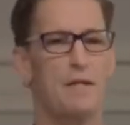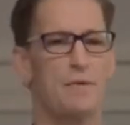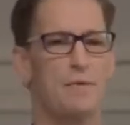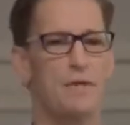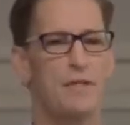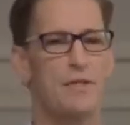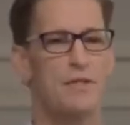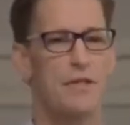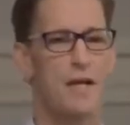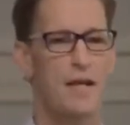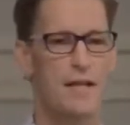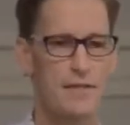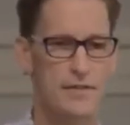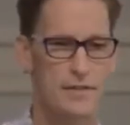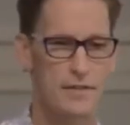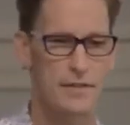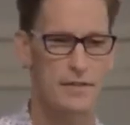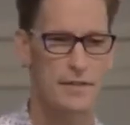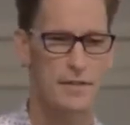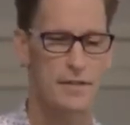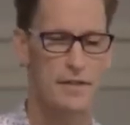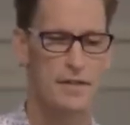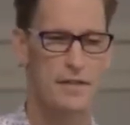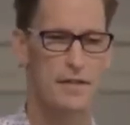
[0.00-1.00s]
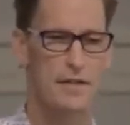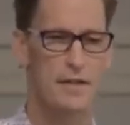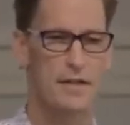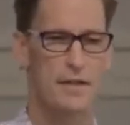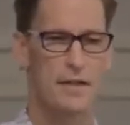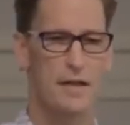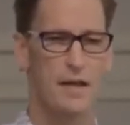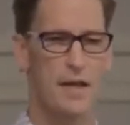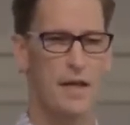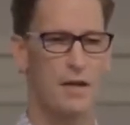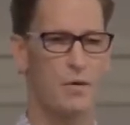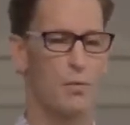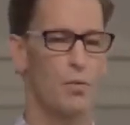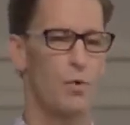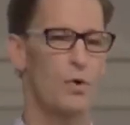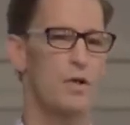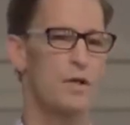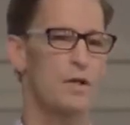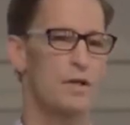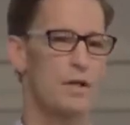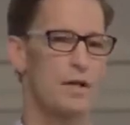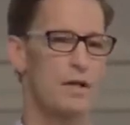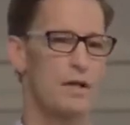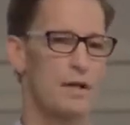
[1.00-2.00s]
ingest and
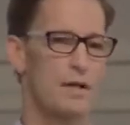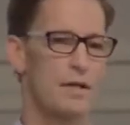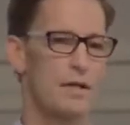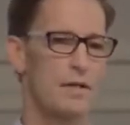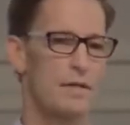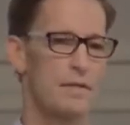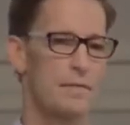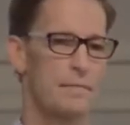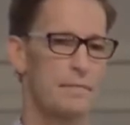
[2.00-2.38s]
work on,